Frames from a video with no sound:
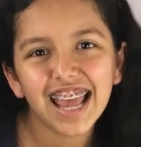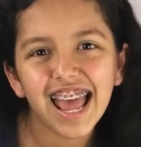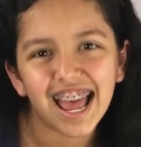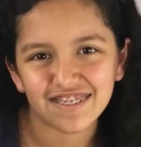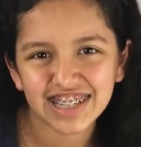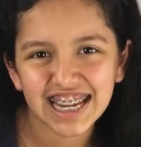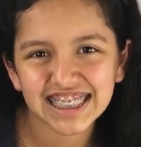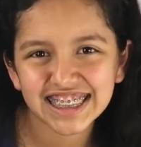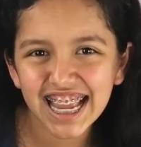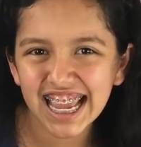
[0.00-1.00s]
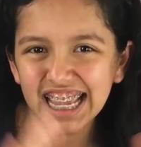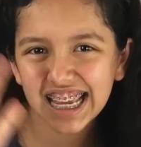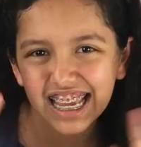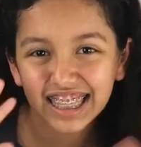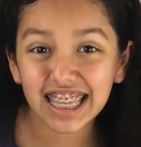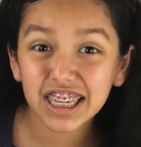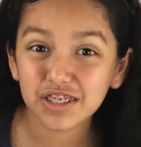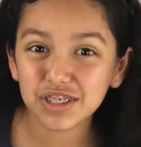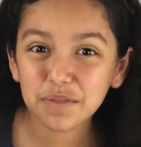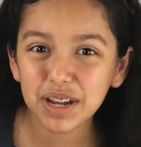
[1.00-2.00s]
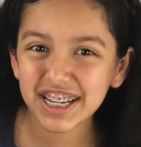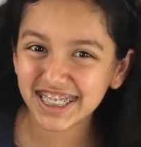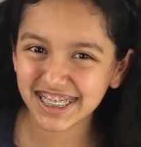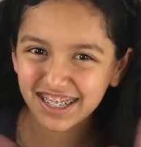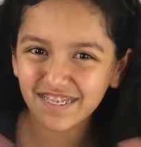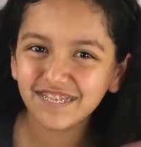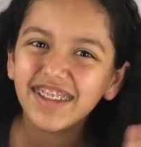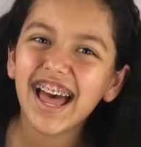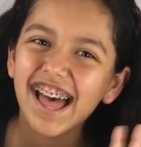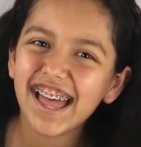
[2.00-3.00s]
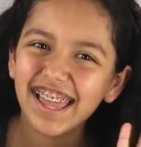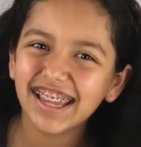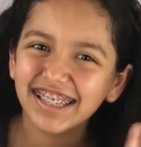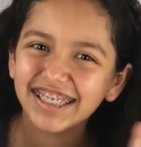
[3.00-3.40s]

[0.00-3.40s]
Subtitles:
Have a nice day. Thank you so much. Bye.